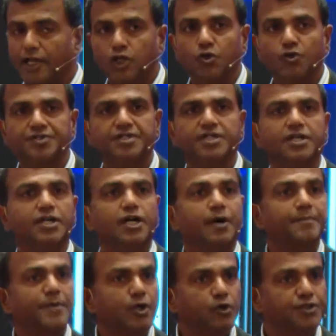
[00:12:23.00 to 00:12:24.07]
use,
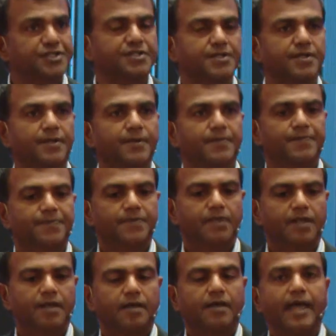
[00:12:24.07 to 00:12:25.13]
abuse
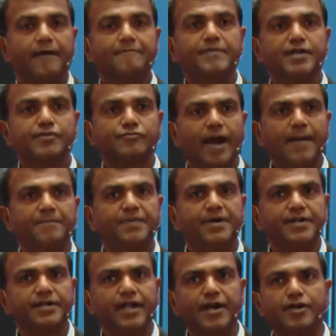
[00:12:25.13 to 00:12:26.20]
have been
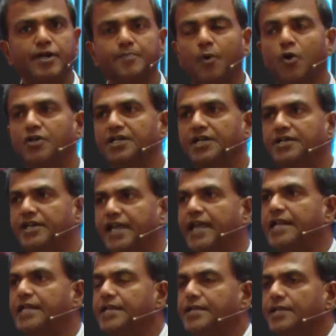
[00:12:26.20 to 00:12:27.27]
rampant and reported
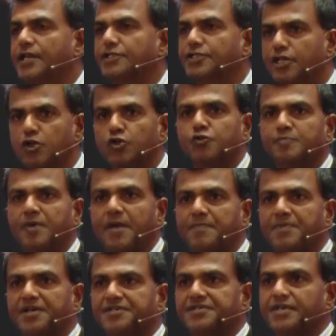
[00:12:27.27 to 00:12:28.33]
daily in the
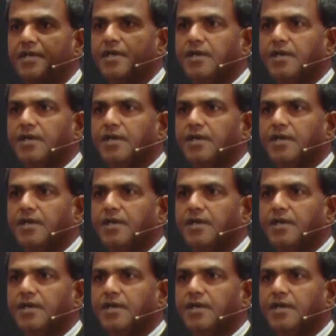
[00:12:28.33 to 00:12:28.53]
newspapers.